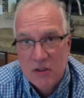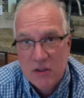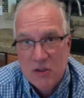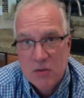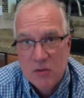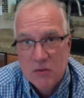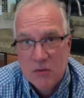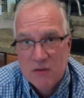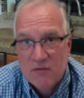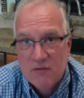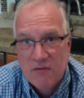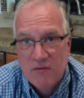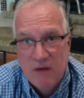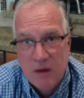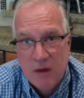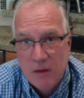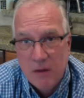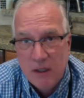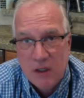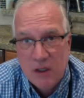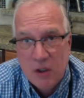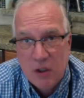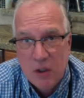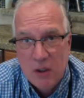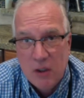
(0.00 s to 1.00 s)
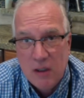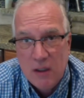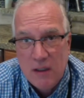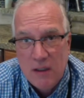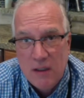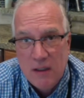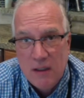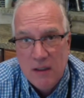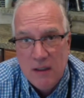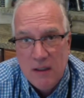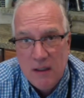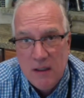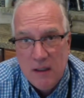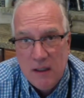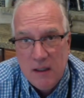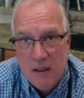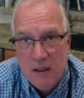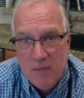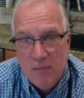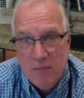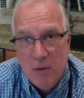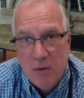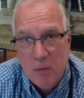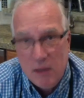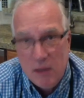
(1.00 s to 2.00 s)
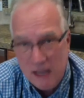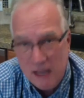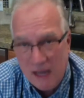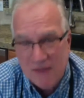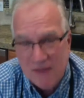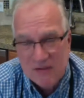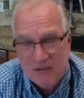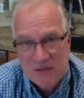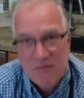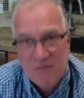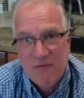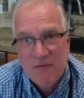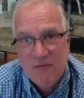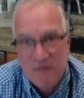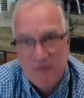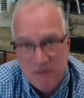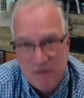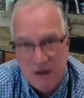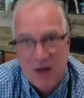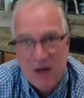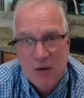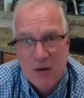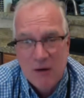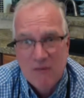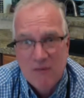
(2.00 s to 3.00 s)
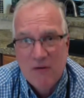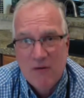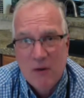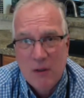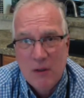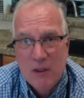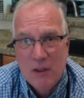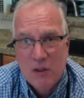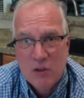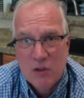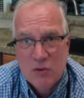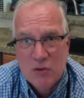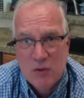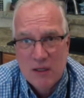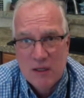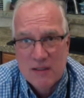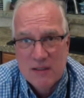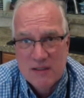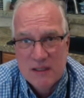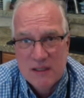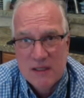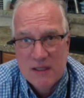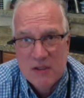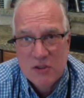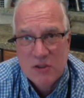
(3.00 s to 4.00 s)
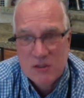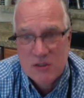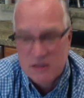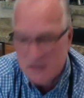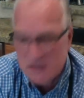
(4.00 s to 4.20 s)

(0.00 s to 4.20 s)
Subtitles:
It was very good, but we have some very, very good translations